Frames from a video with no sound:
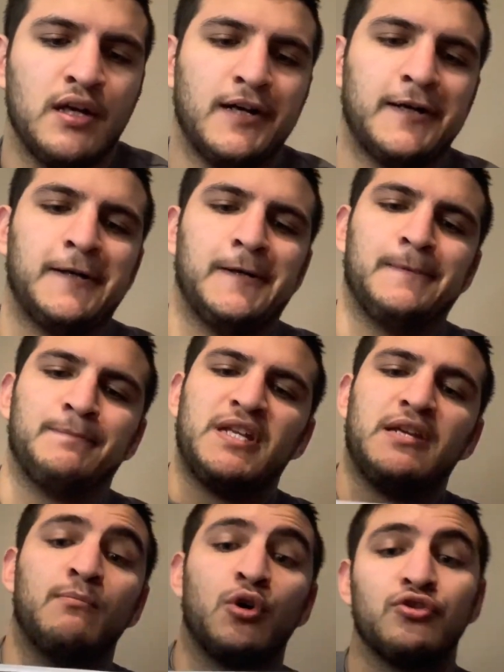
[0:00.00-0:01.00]
Um, he
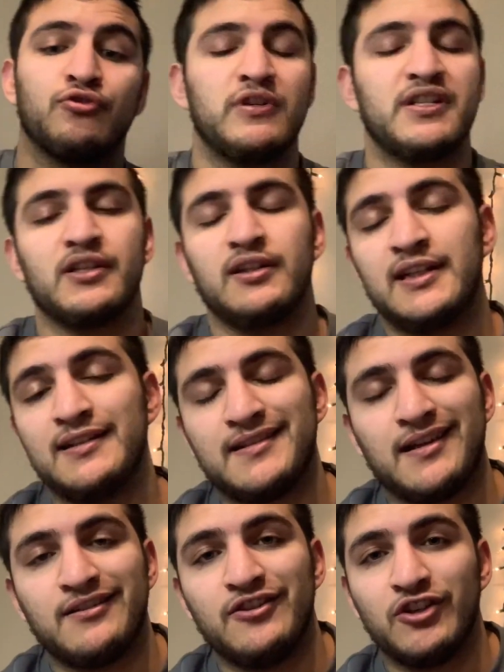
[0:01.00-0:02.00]
most recently
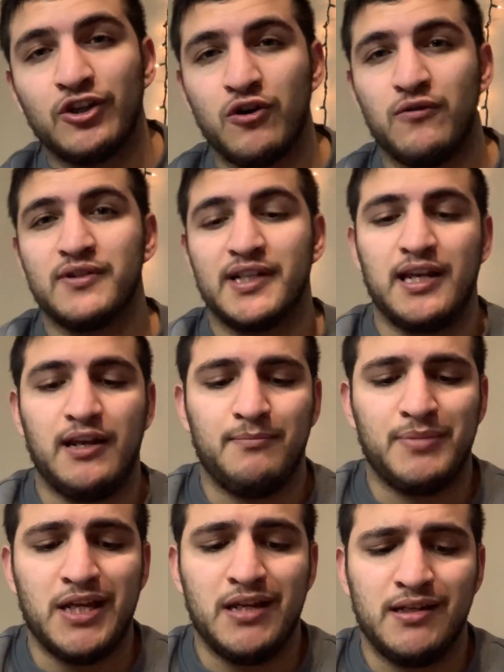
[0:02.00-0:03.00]
attended the Kohl's camp
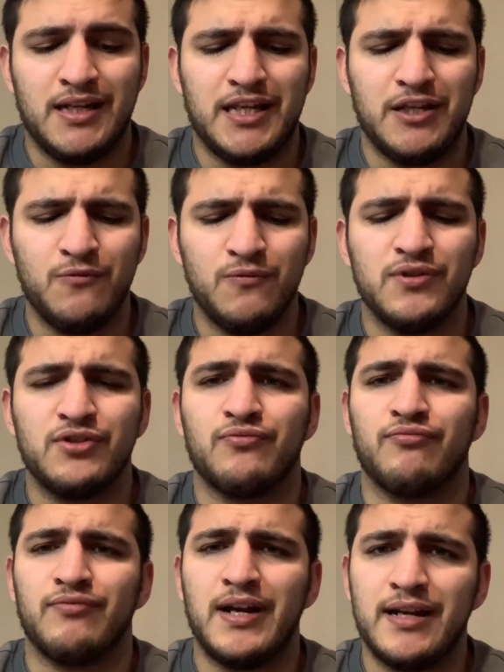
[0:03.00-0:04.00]
and he was
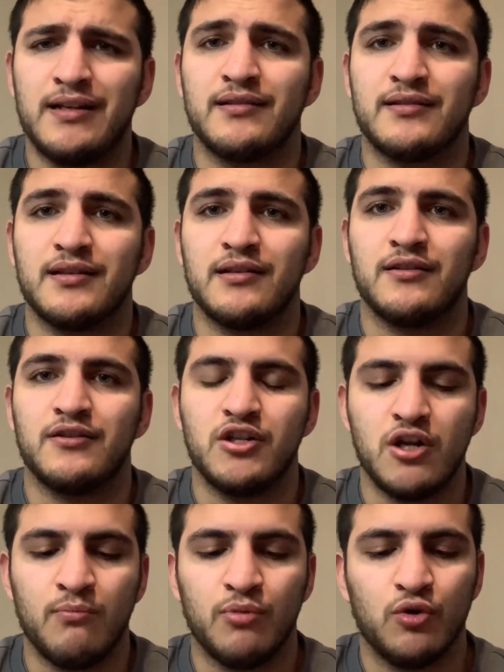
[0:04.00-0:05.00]
ranked
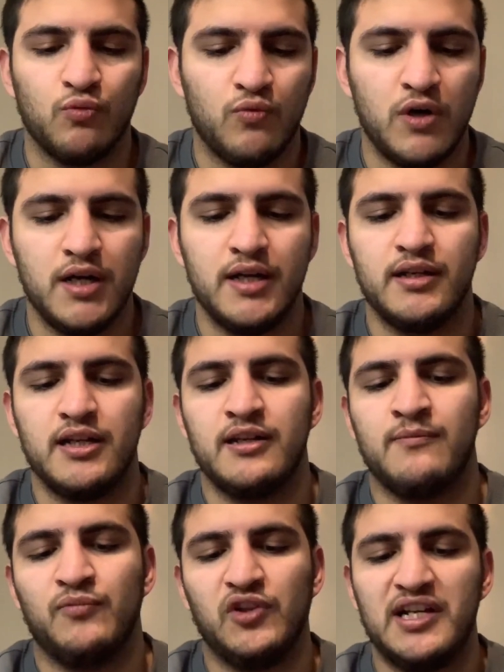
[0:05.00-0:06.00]
number one
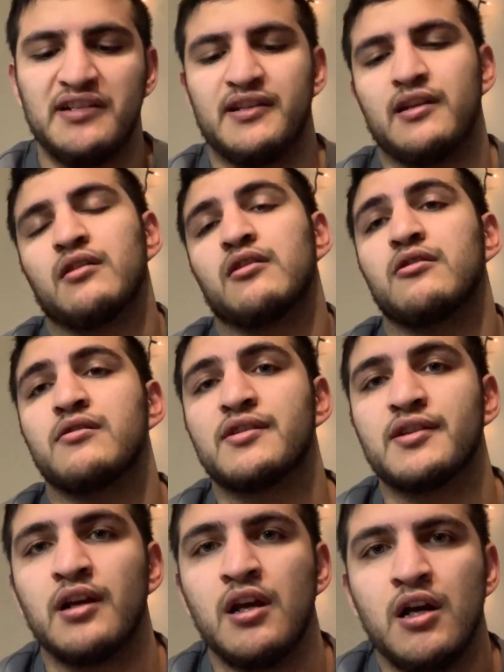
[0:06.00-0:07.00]
in place
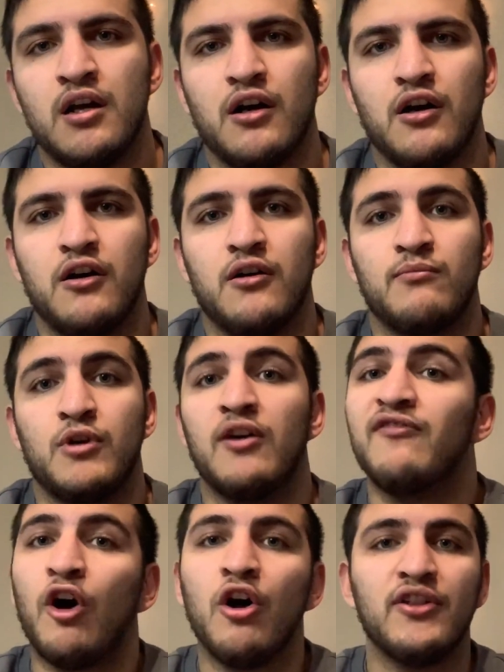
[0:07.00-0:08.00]
kickers um, of
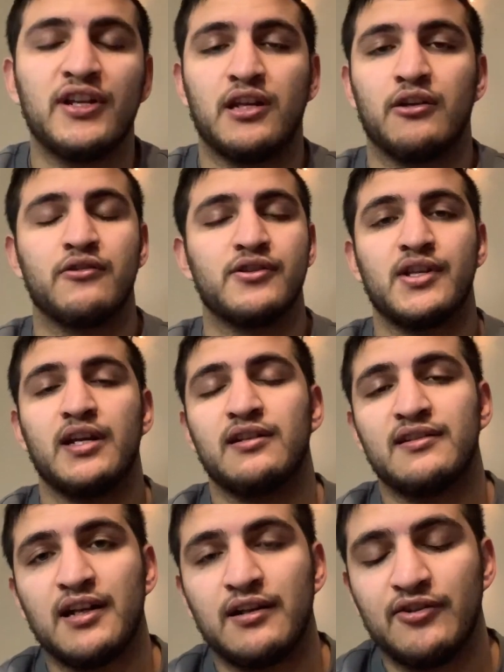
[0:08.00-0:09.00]
all the kickers that
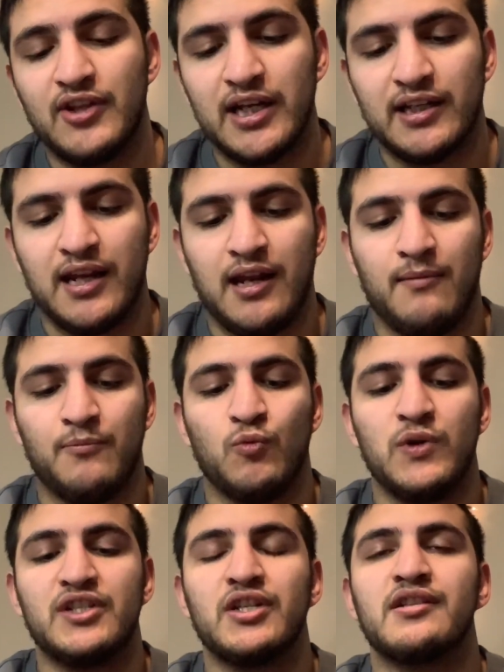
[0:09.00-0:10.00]
attended that camp,
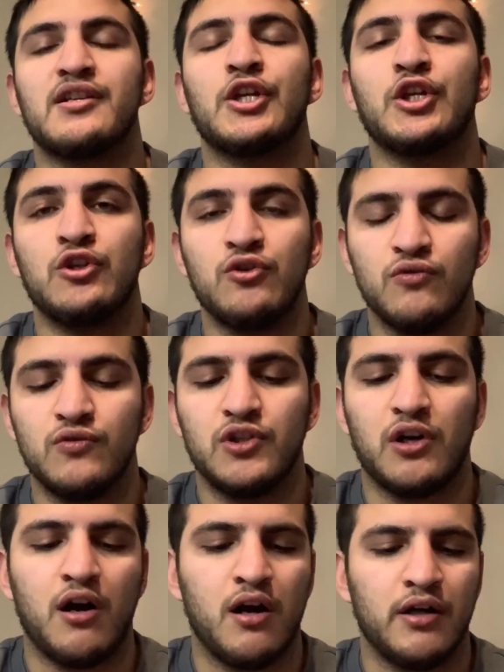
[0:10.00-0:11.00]
which is a huge
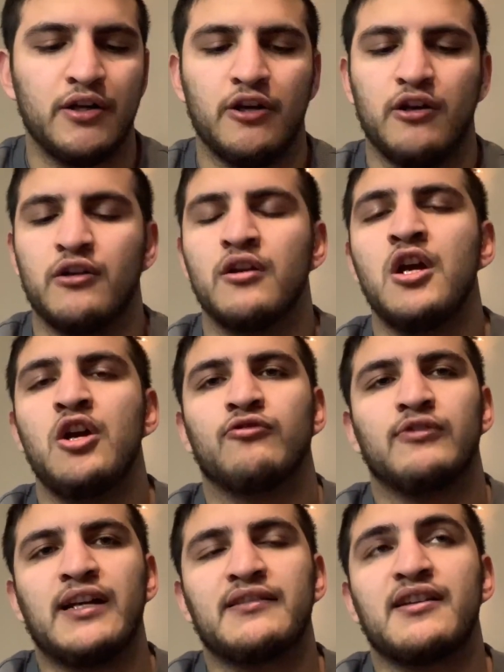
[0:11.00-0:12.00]
honor,
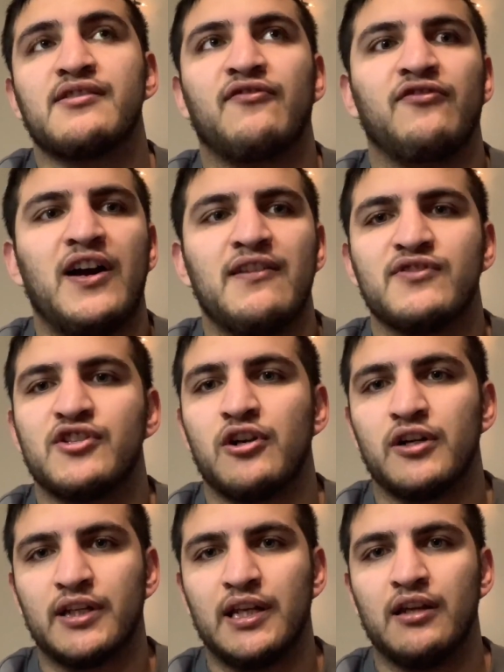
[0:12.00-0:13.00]
ranked as a
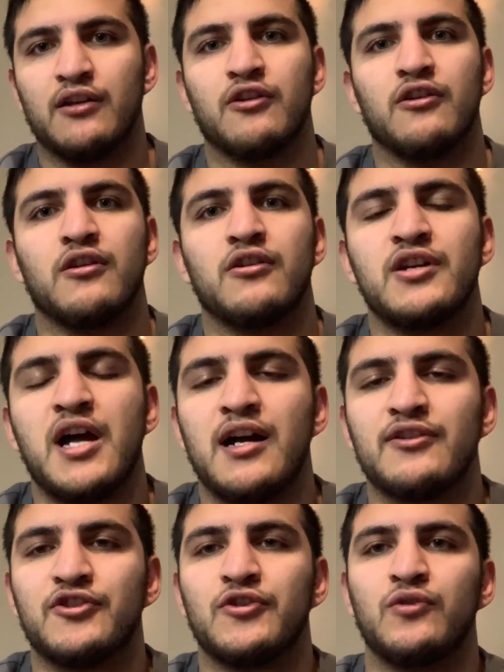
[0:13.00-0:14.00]
five-star kicker,
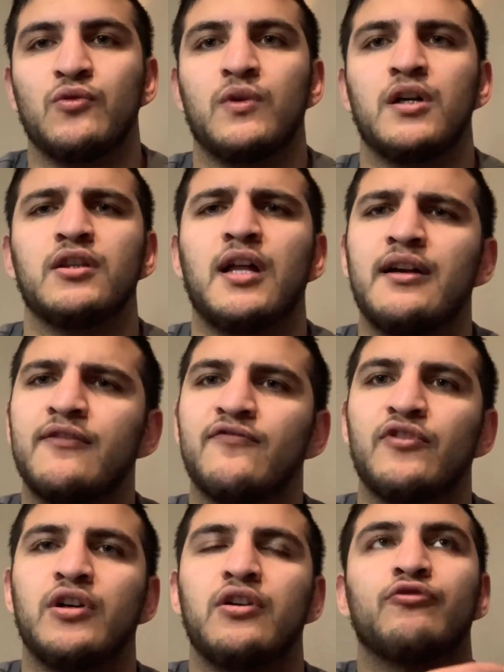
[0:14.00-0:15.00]
not to a lot of
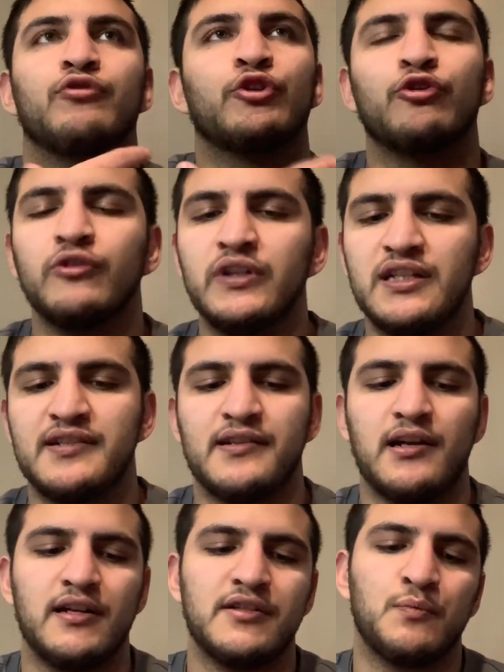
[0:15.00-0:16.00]
the recruiting
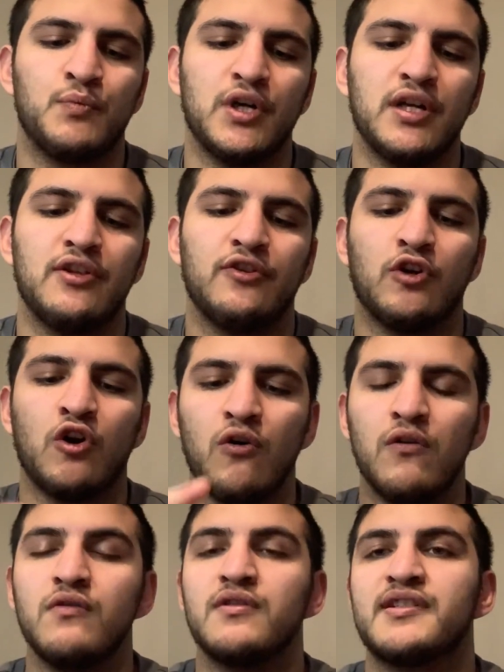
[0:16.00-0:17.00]
sites, but
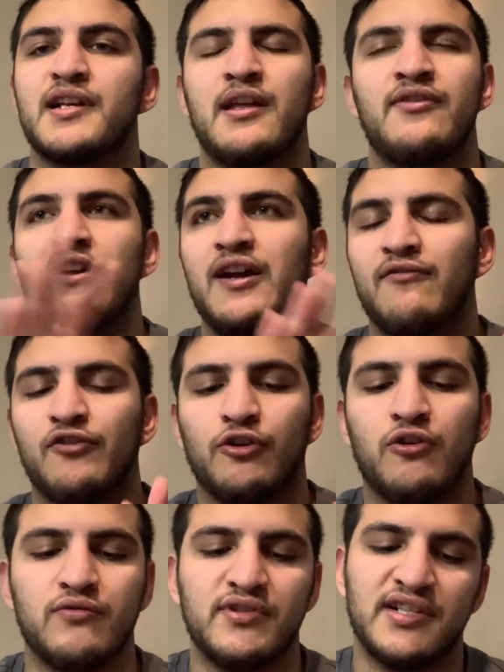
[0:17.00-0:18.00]
Kohl's, and they have their
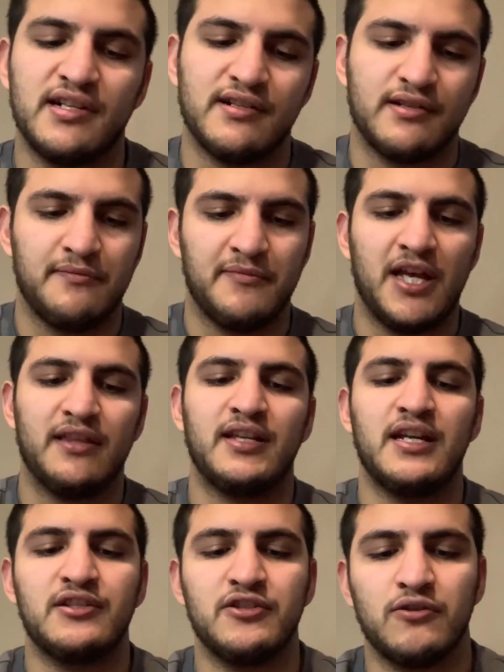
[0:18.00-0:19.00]
own system that
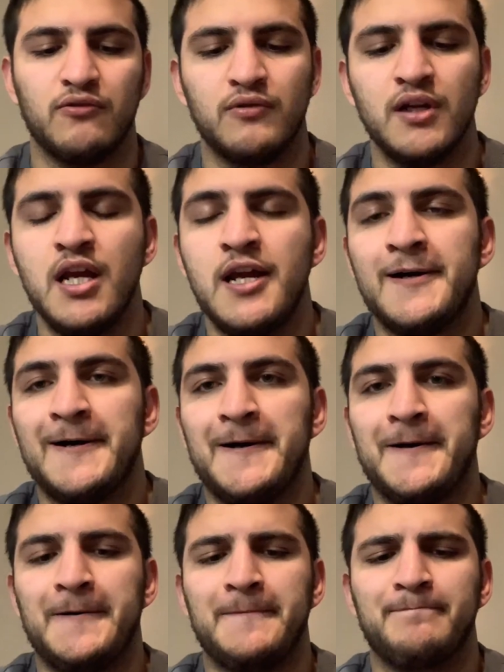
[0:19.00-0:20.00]
they do.
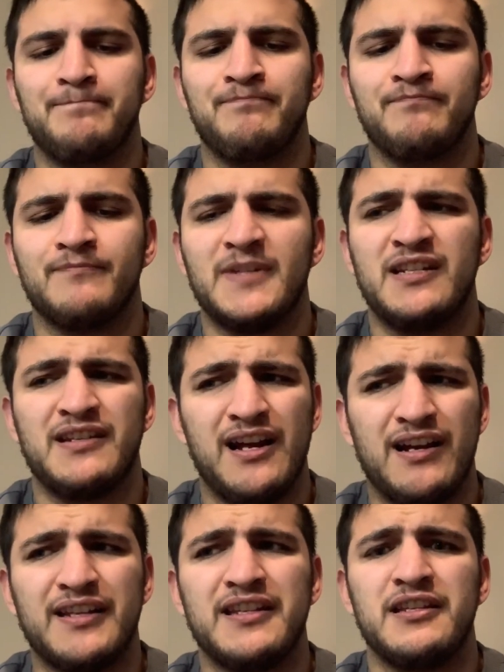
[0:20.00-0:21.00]
Um, and
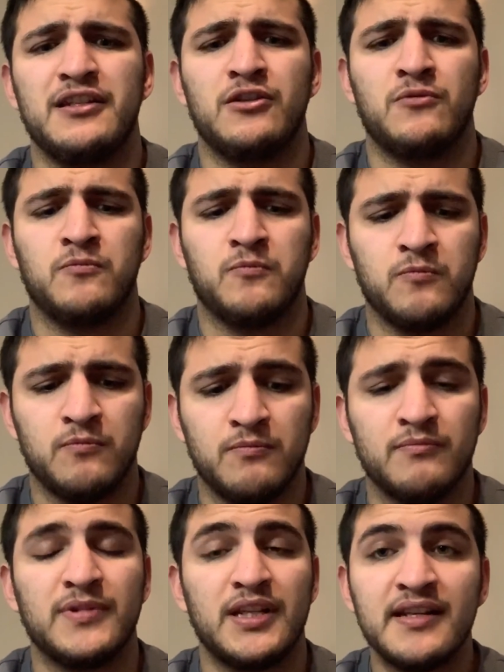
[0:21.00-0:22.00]
yeah, he
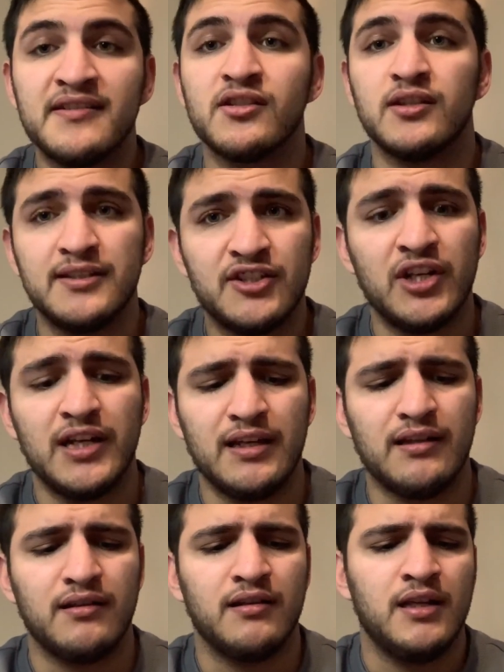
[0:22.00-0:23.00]
he's
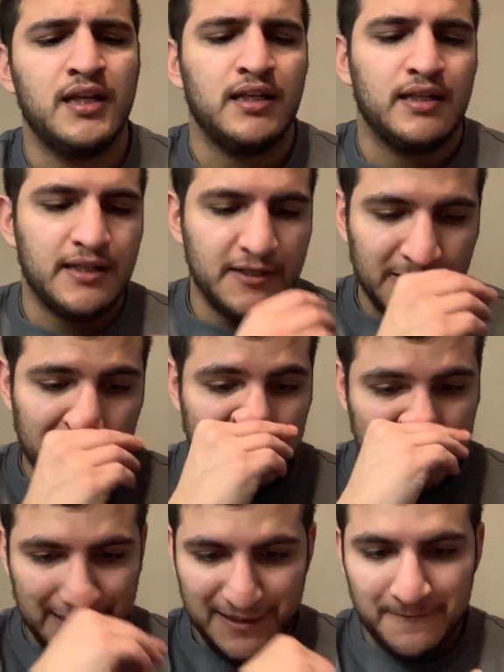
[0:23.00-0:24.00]
legit. He's
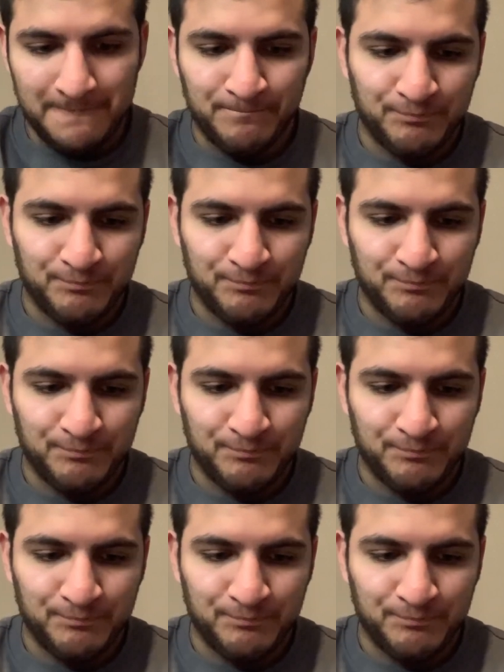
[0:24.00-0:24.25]
legit.